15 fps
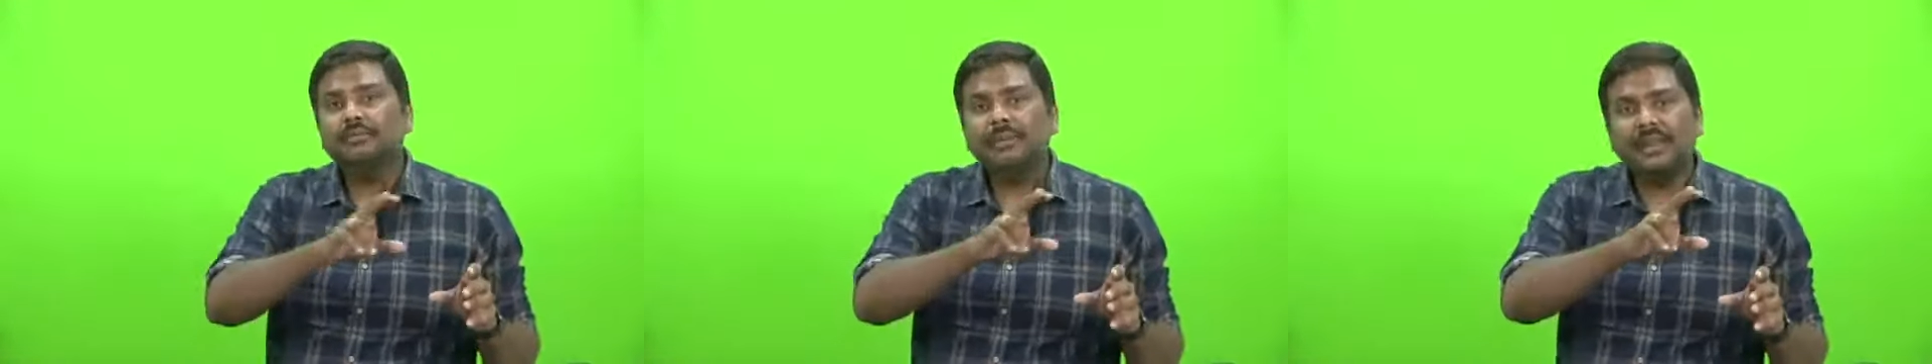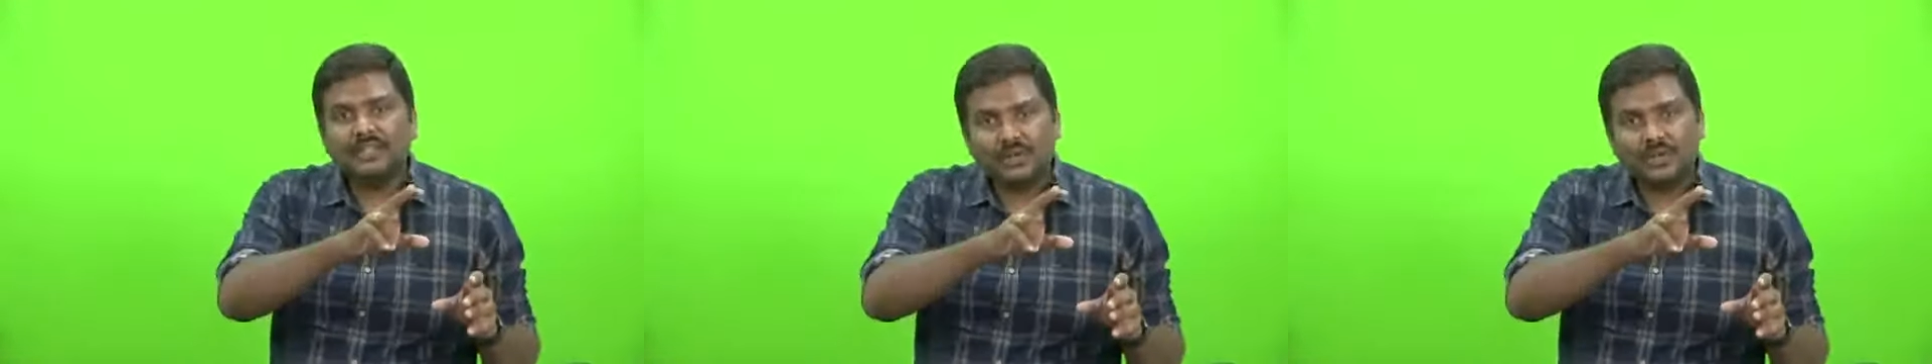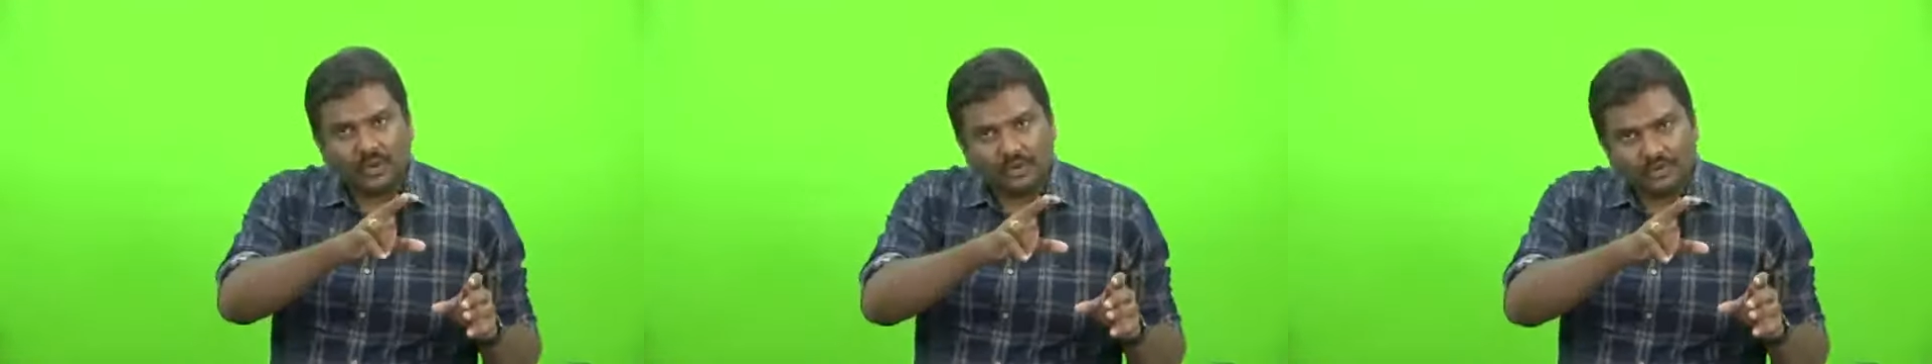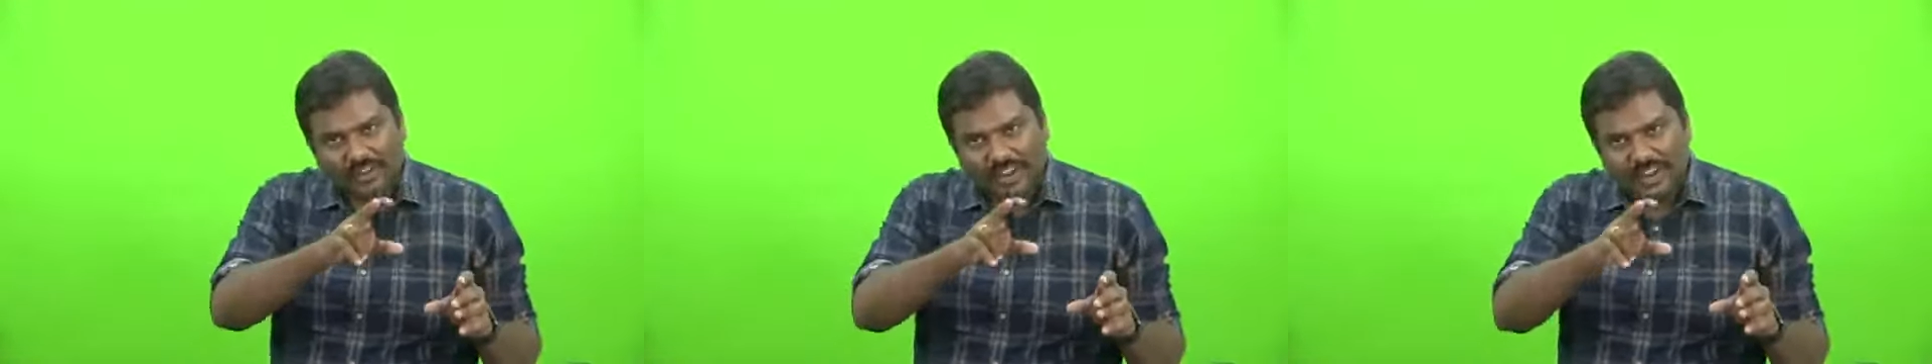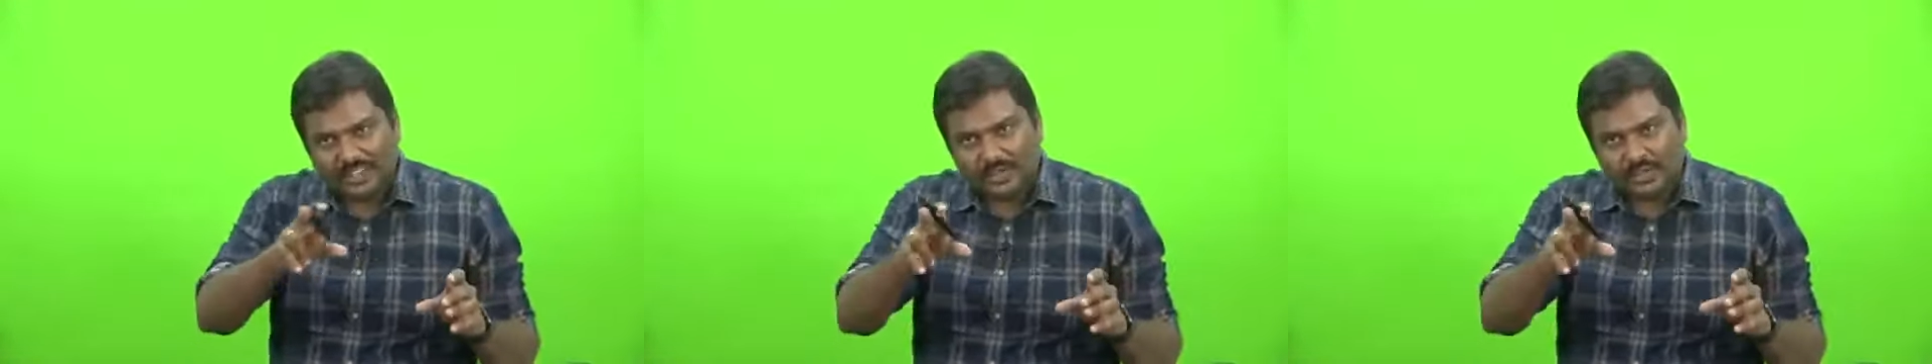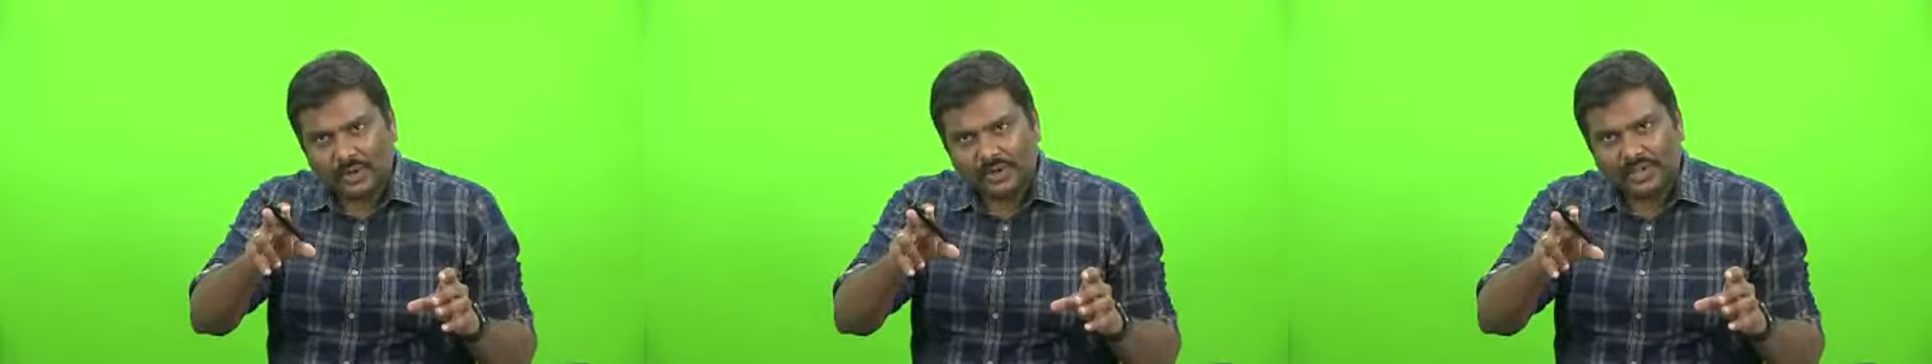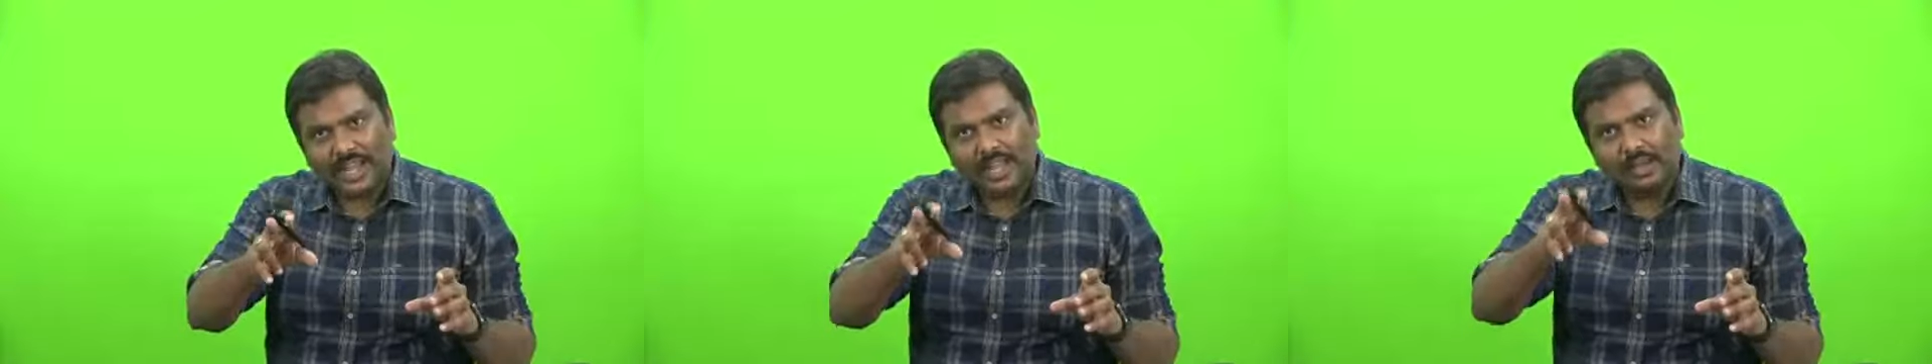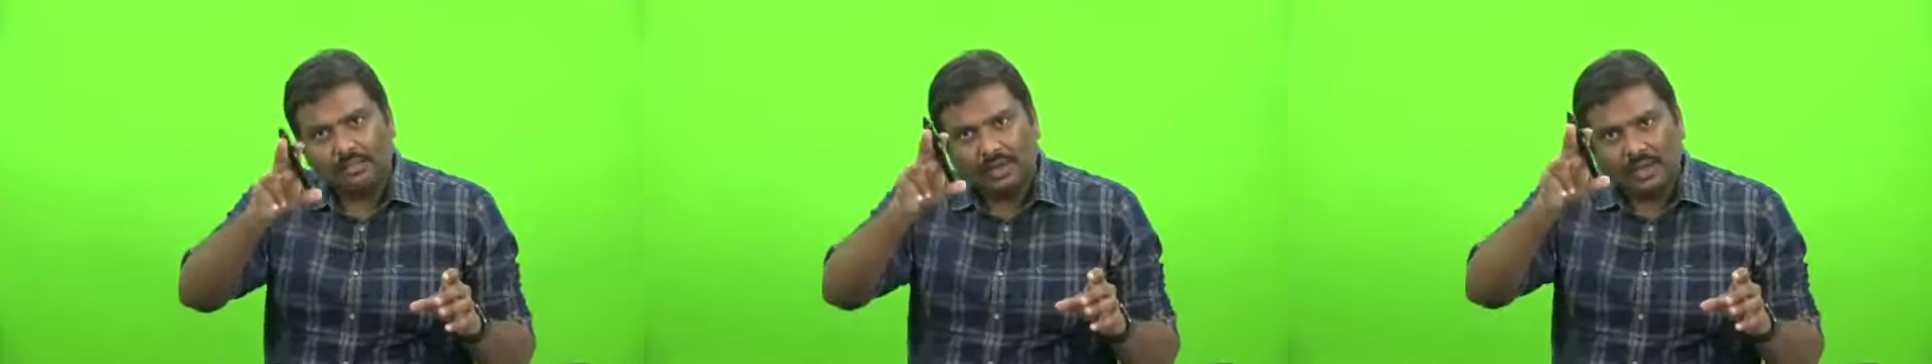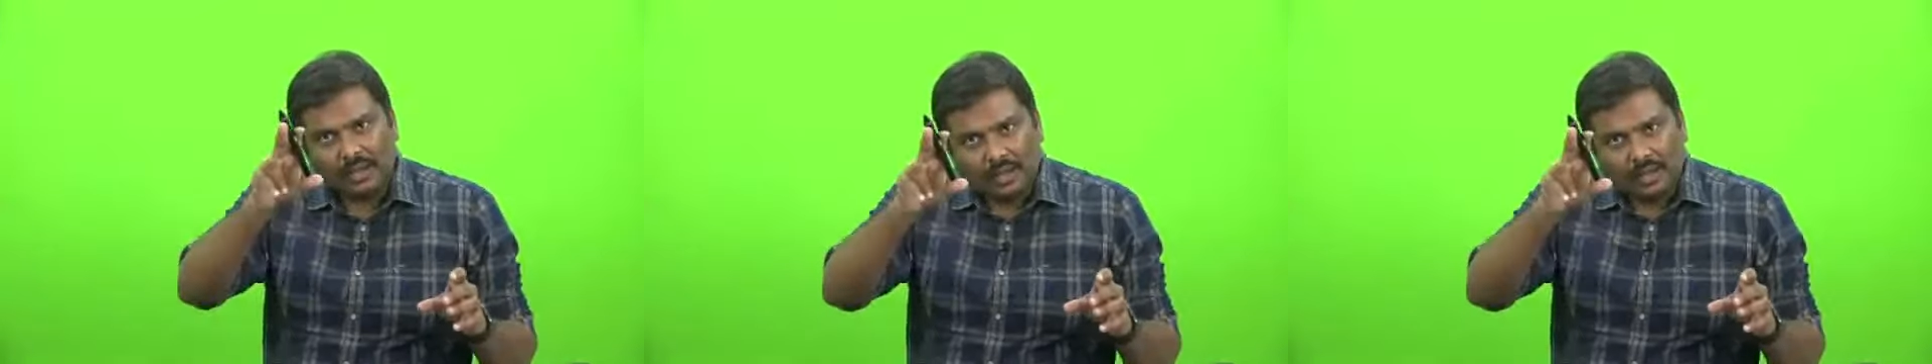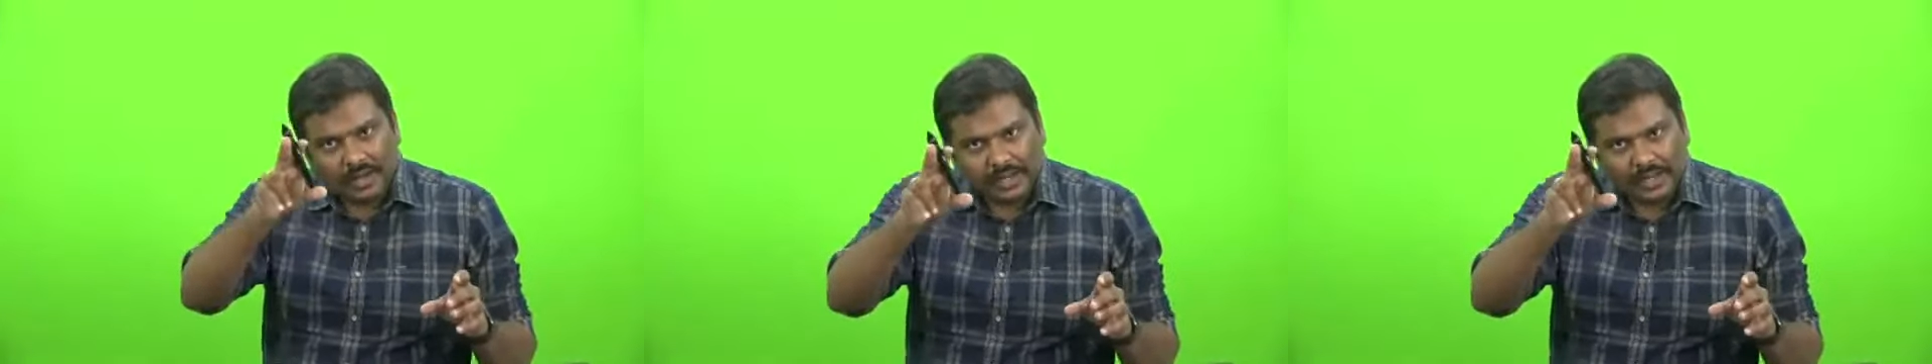Please don't waste your time,
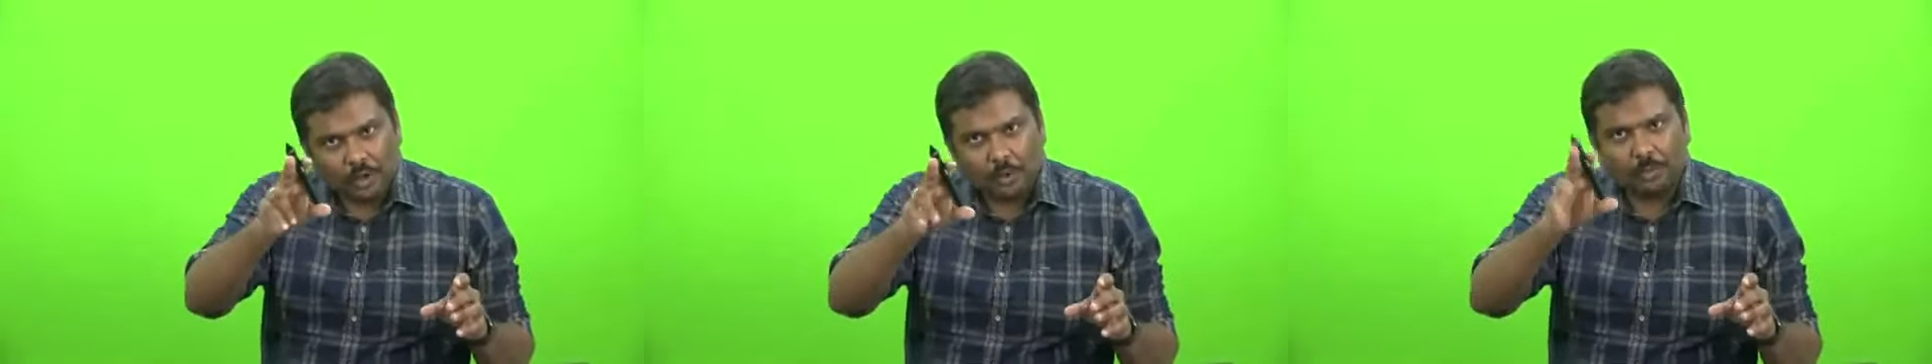right?